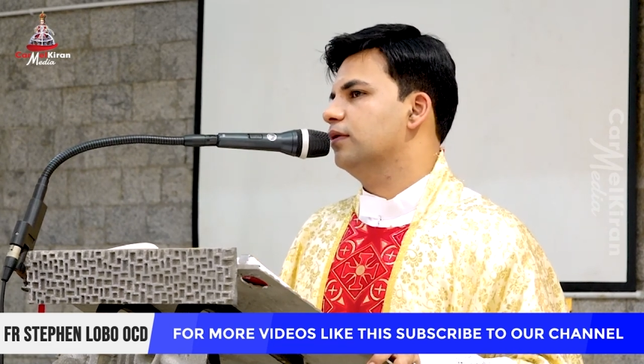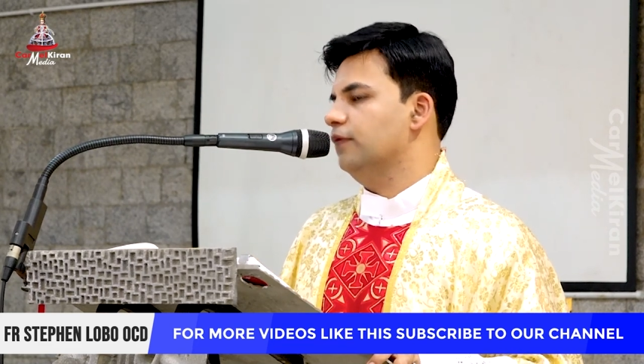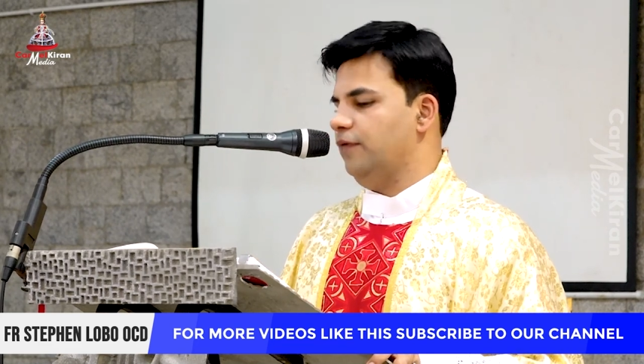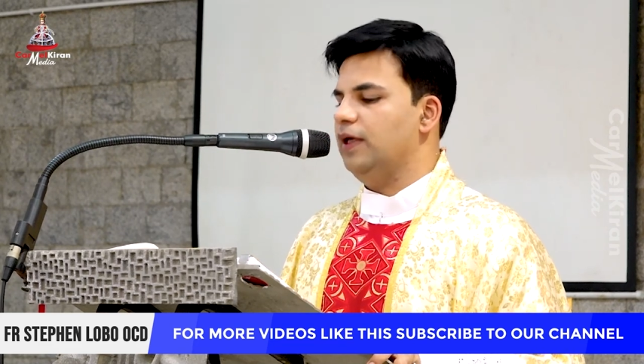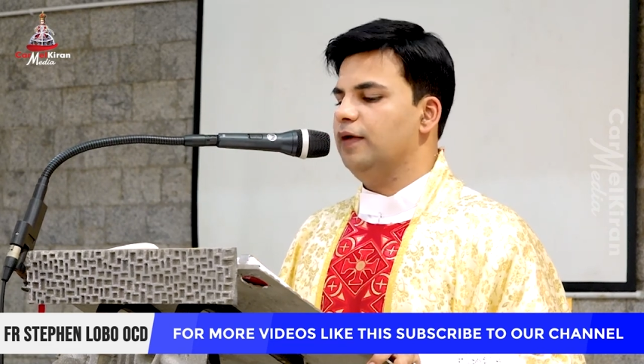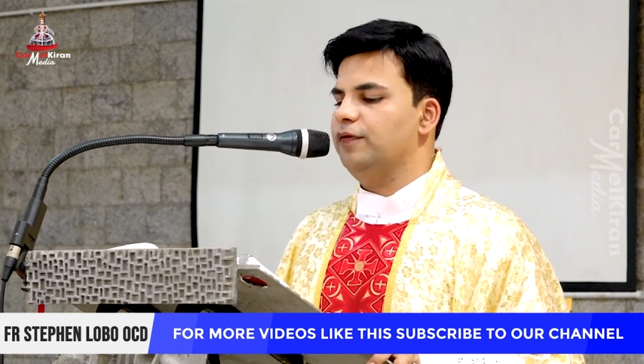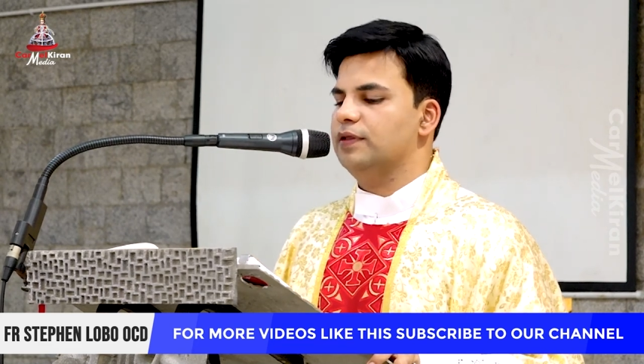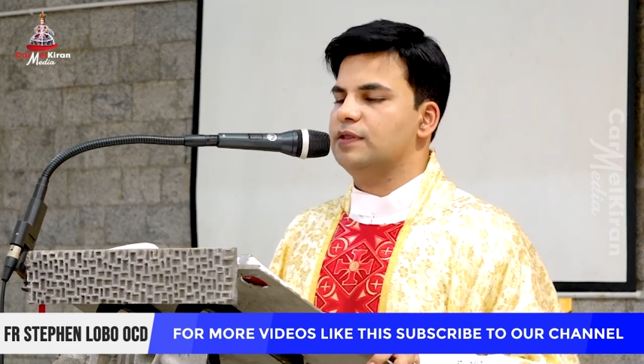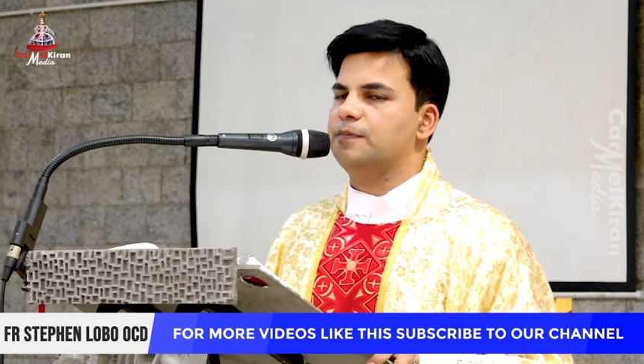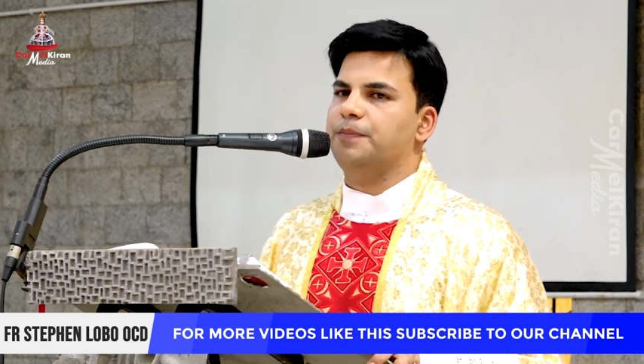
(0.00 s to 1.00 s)
the way
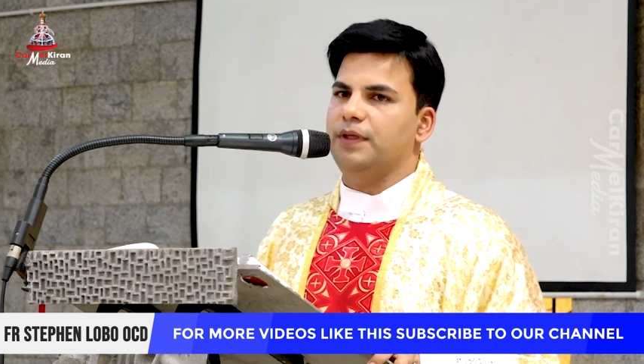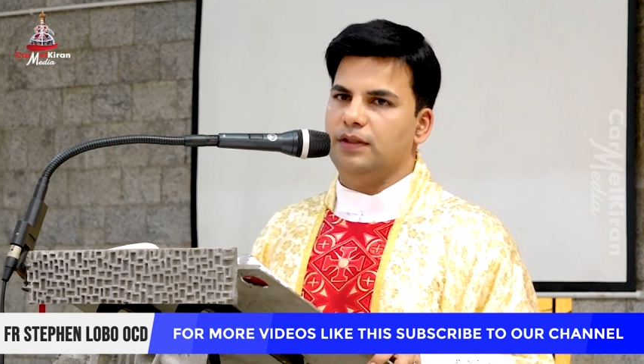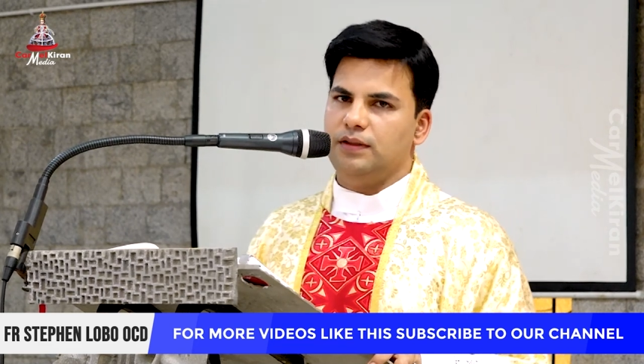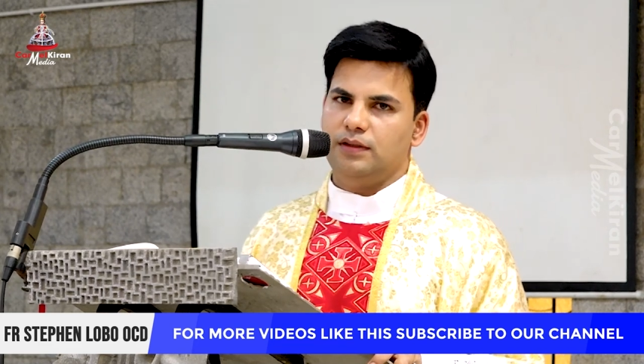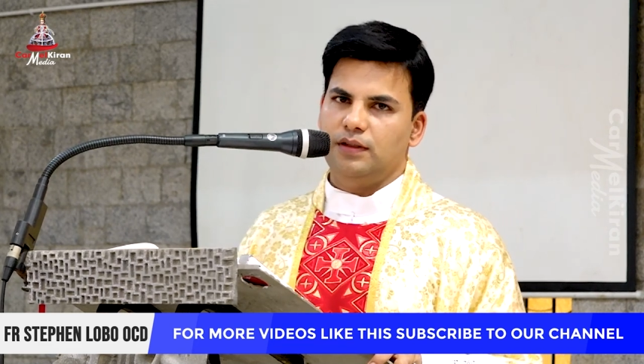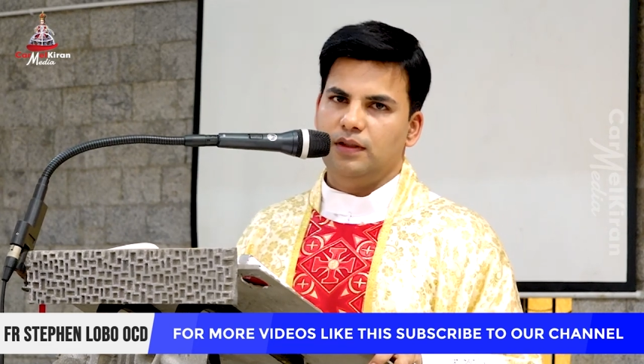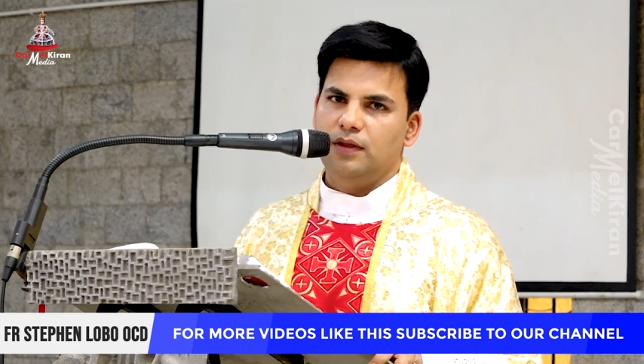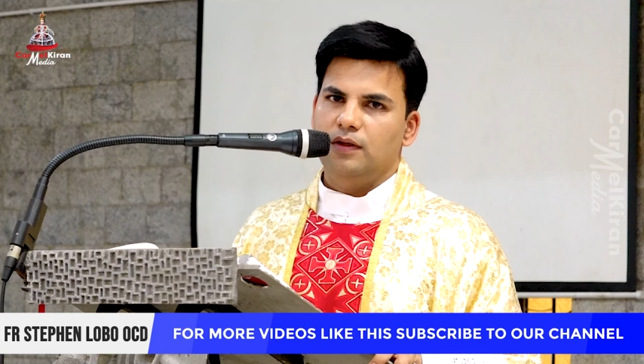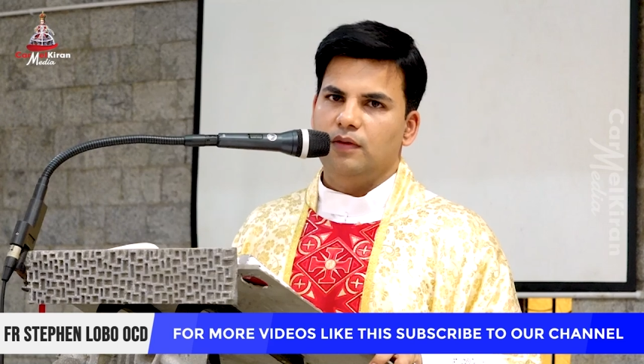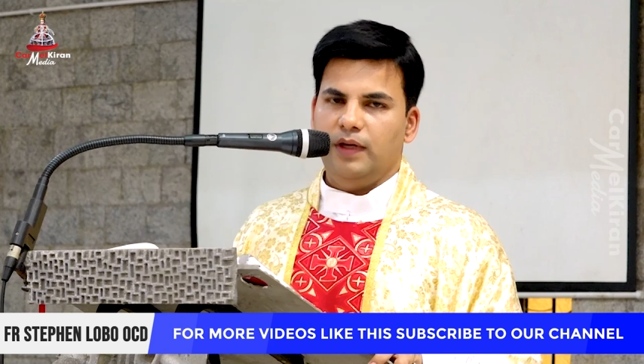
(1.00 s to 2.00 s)
we speak,
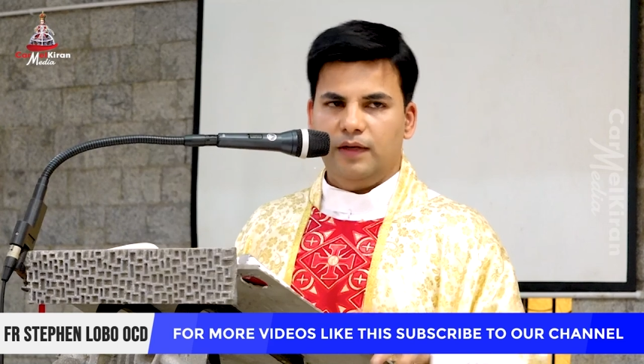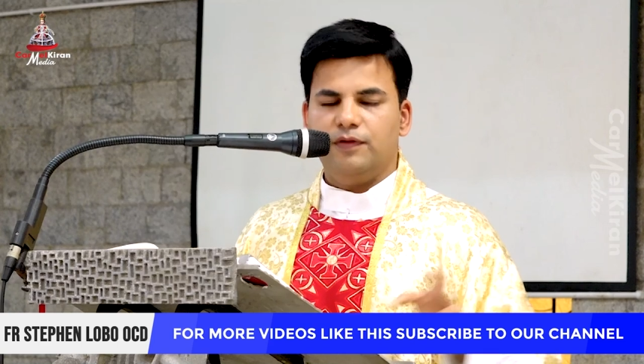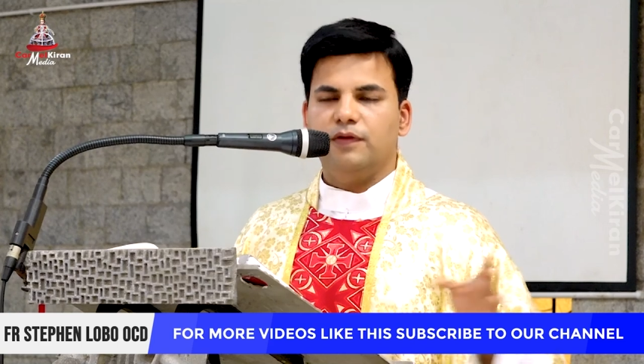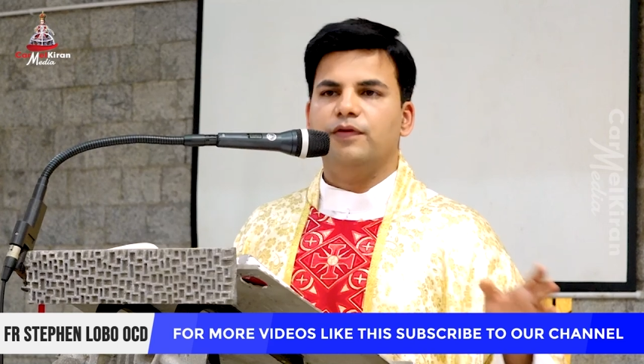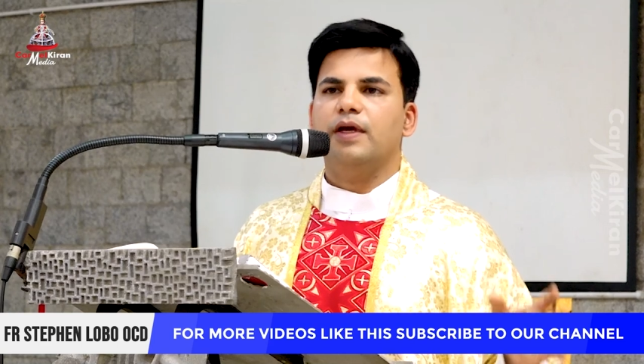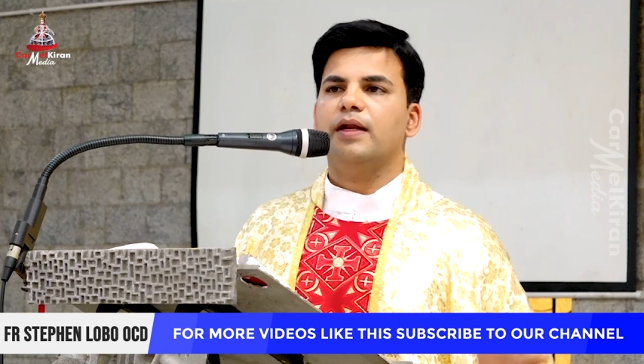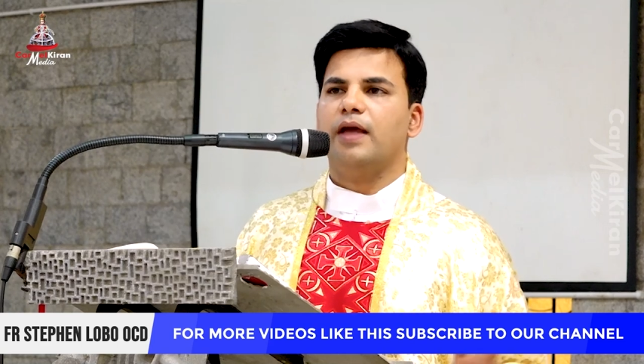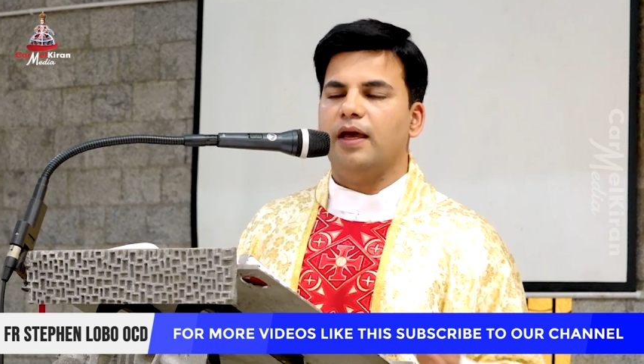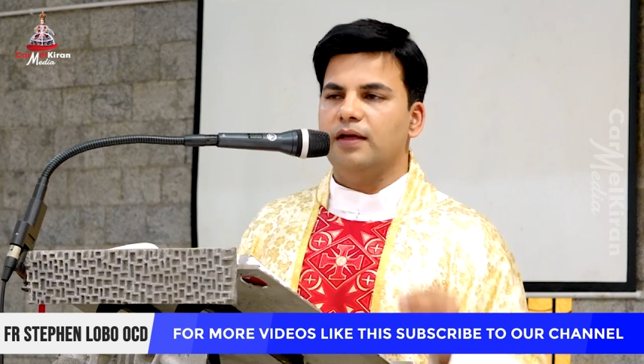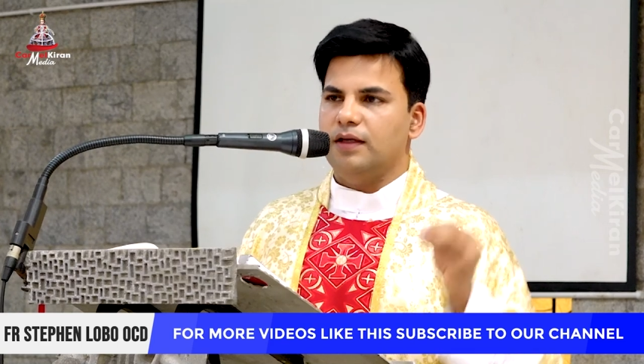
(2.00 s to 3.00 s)
whenever we are
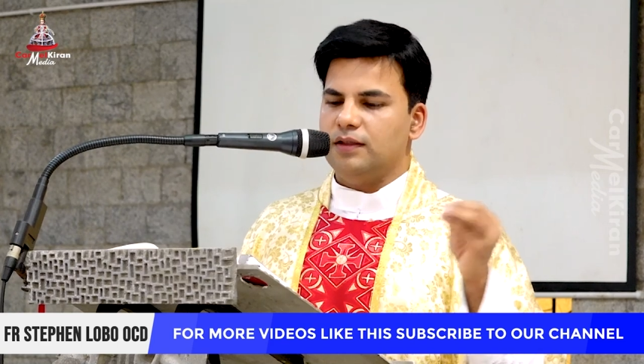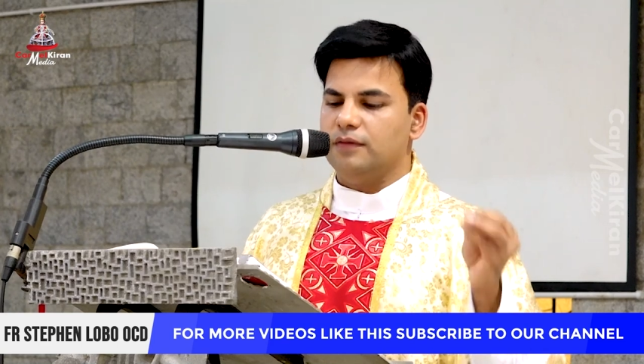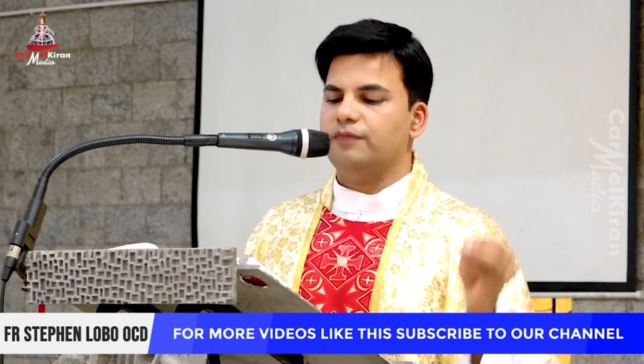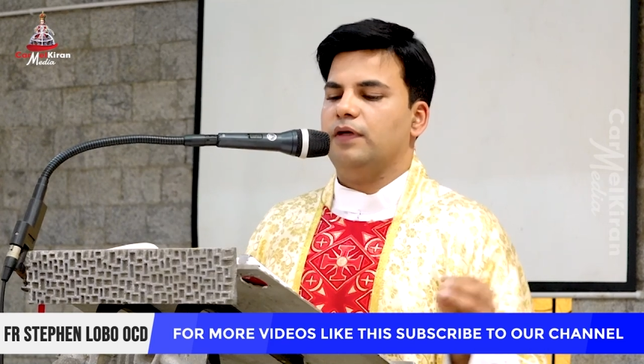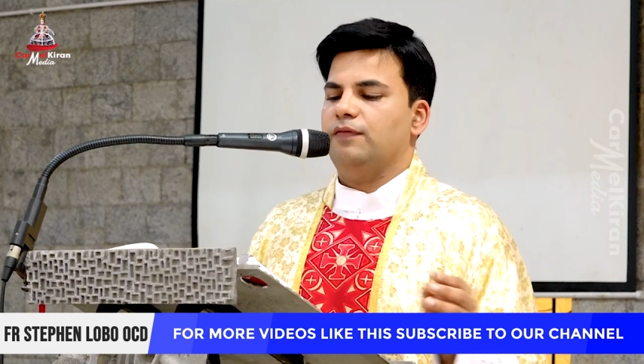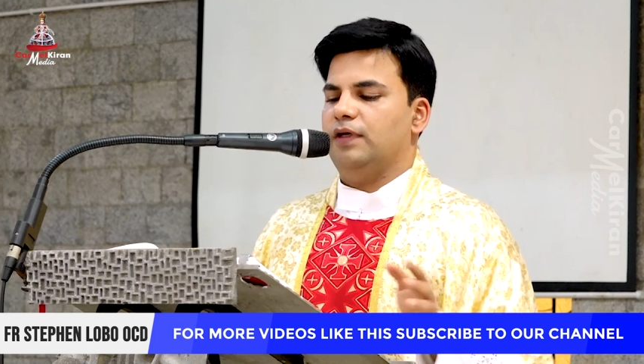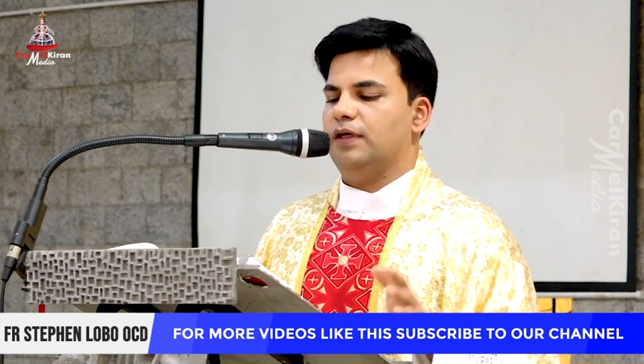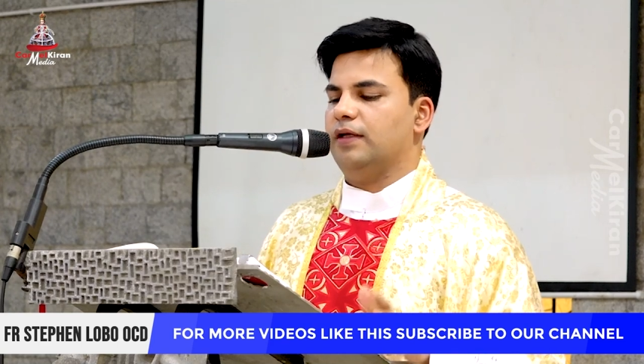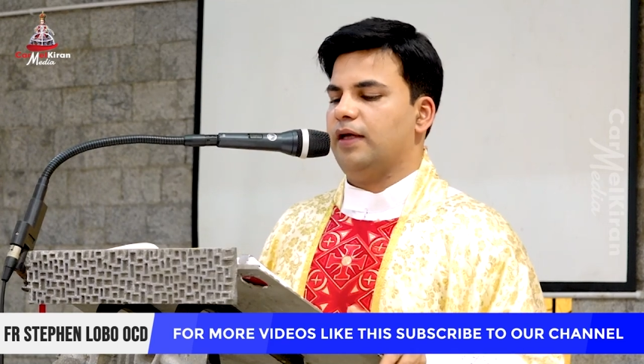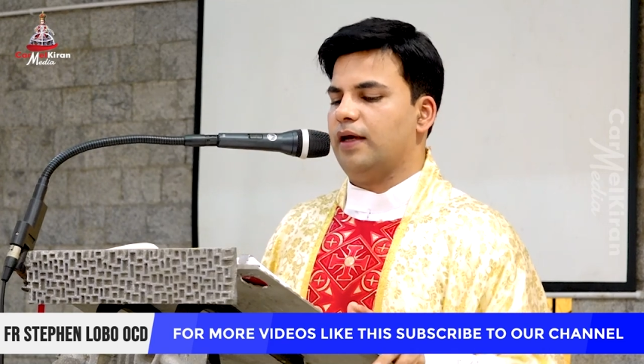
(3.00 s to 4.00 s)
angry, the way
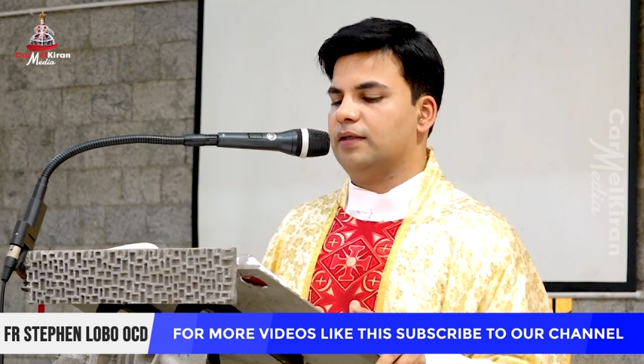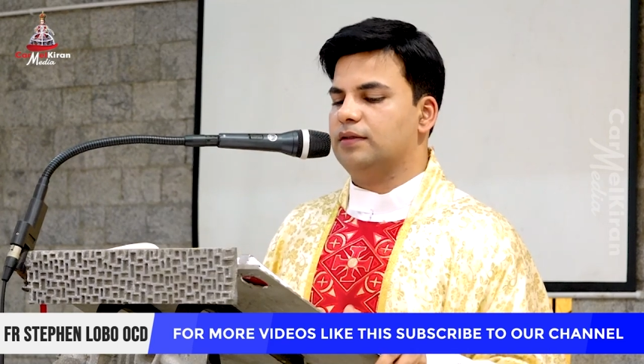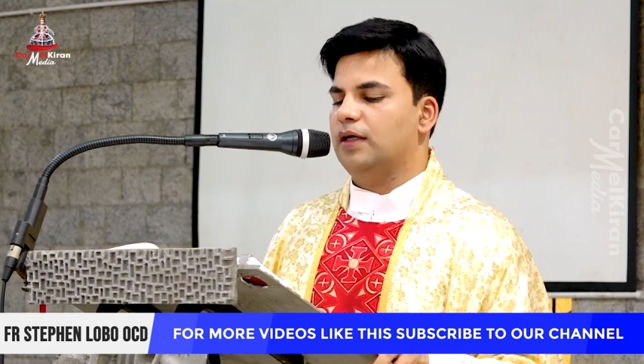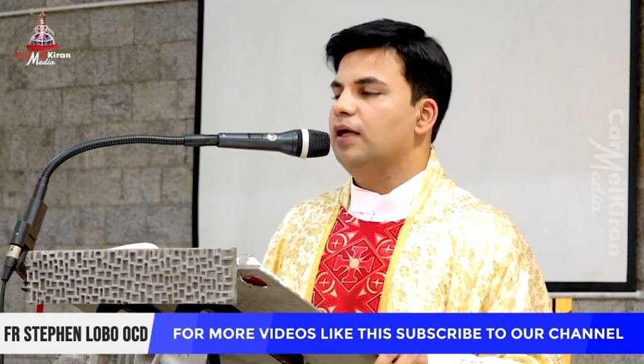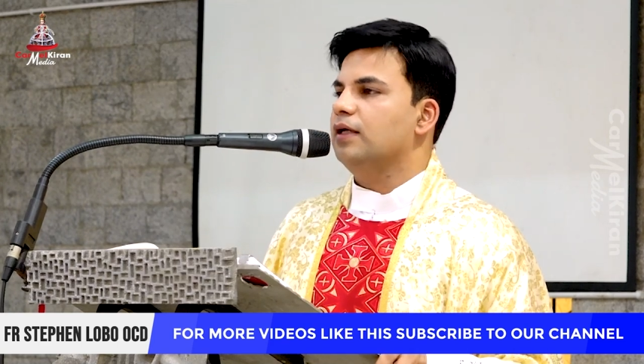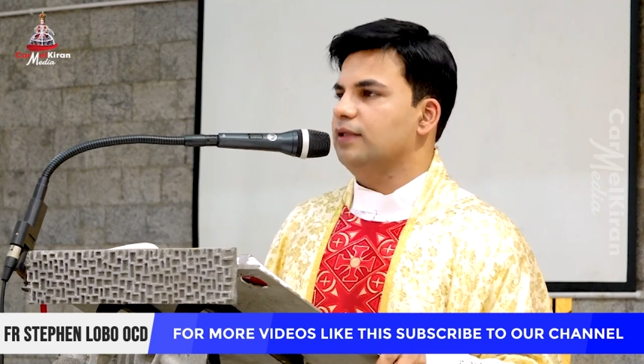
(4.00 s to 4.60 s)
we react